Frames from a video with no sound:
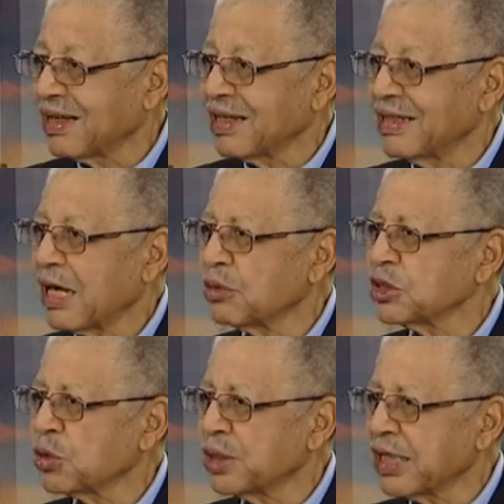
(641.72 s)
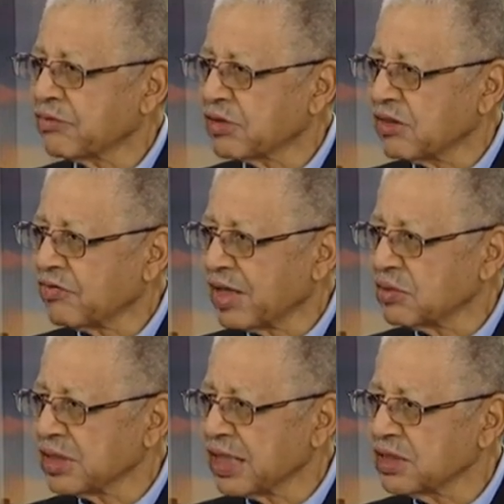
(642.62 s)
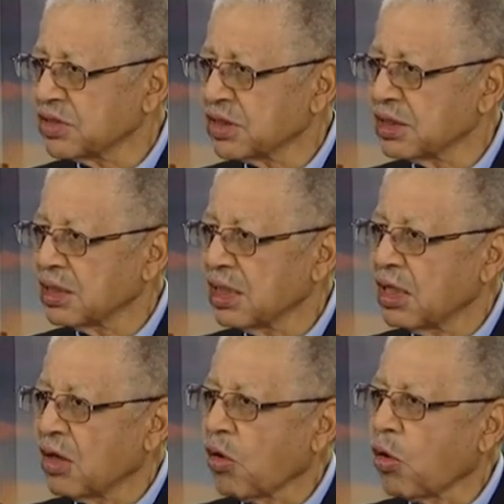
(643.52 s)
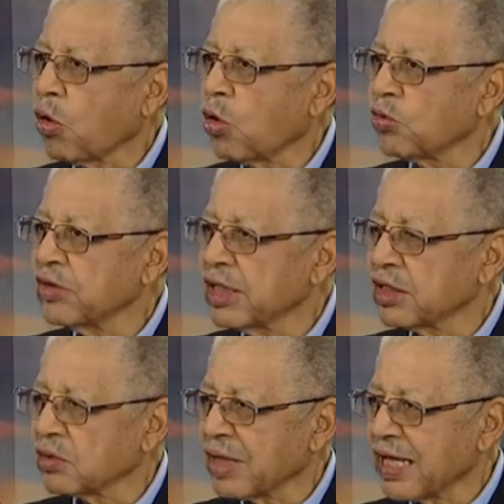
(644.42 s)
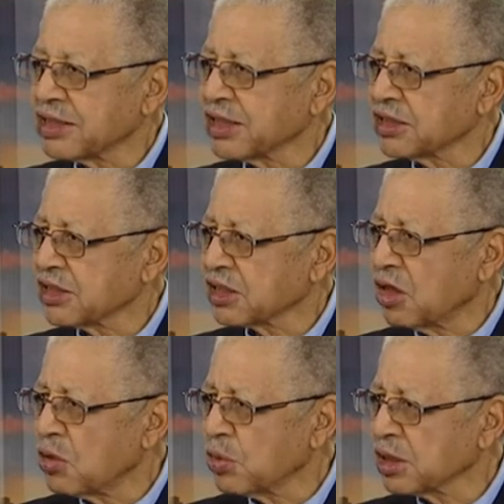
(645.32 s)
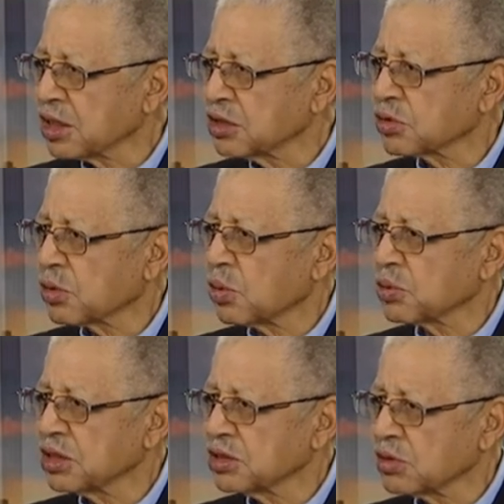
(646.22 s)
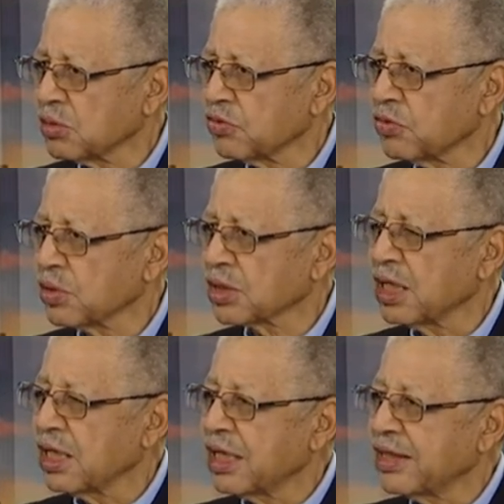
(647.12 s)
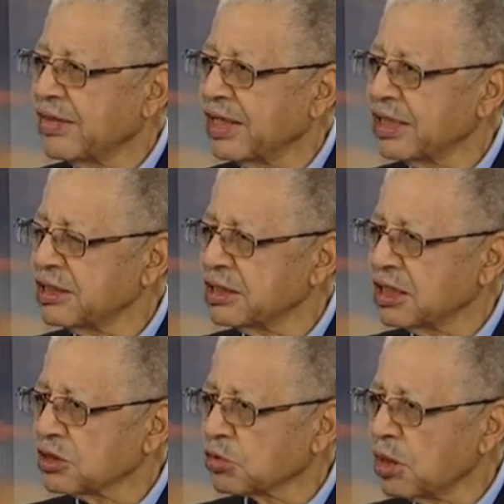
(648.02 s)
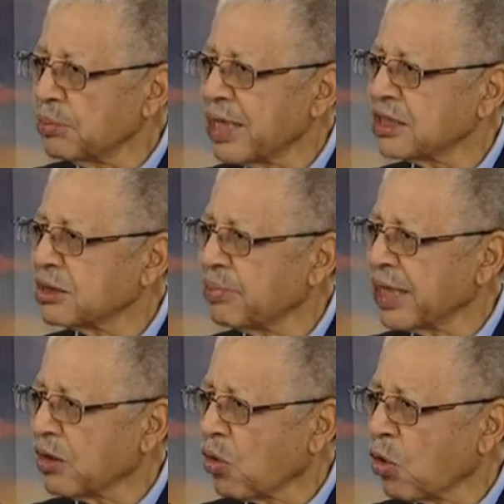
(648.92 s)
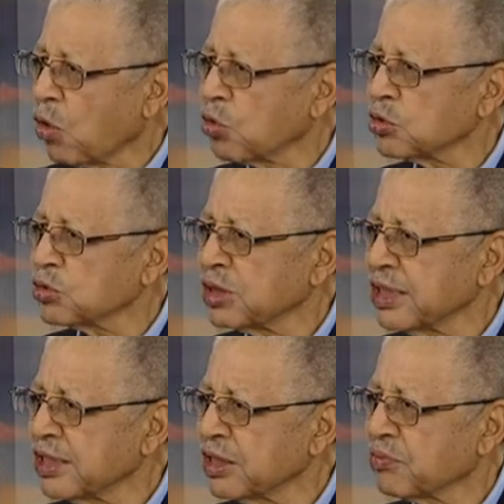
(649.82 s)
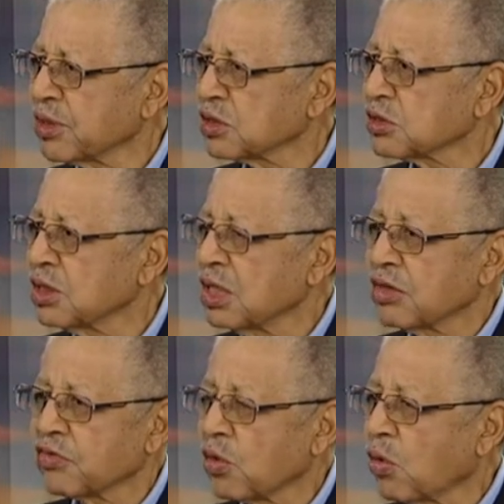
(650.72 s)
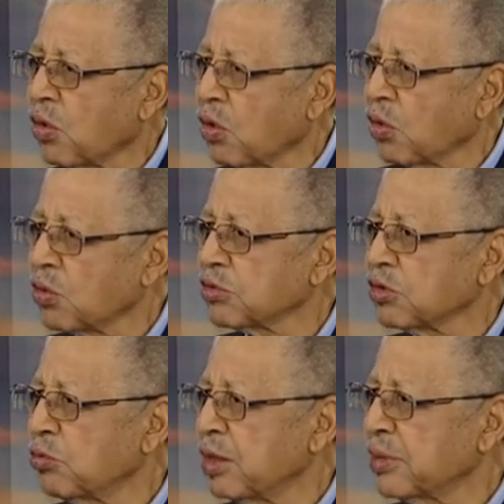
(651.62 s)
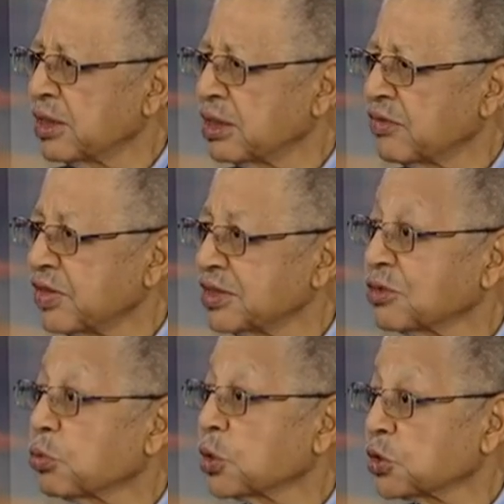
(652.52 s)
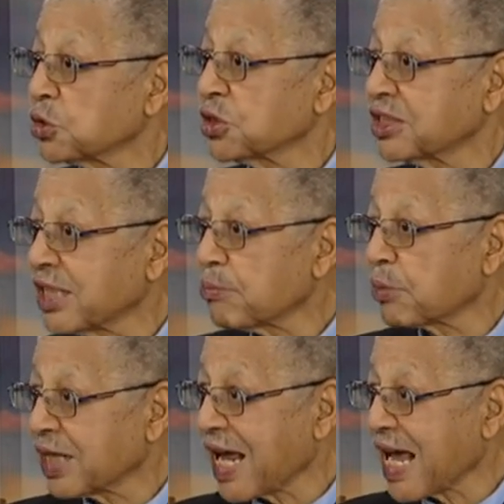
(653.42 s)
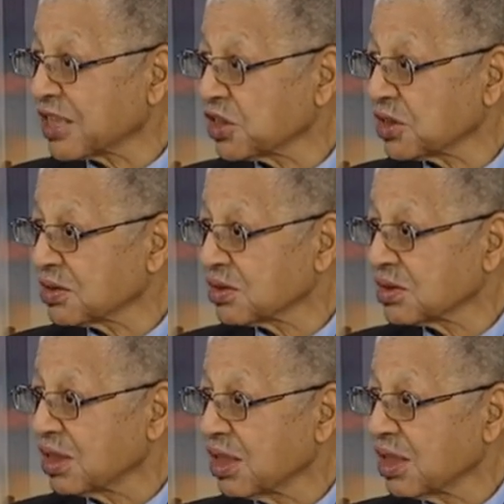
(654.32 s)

Now he's going after the foundation, all the other assets that Cohen controlled and so forth. Then Trump has to pay all those legal bills for all the women in defenses, which are separate actions.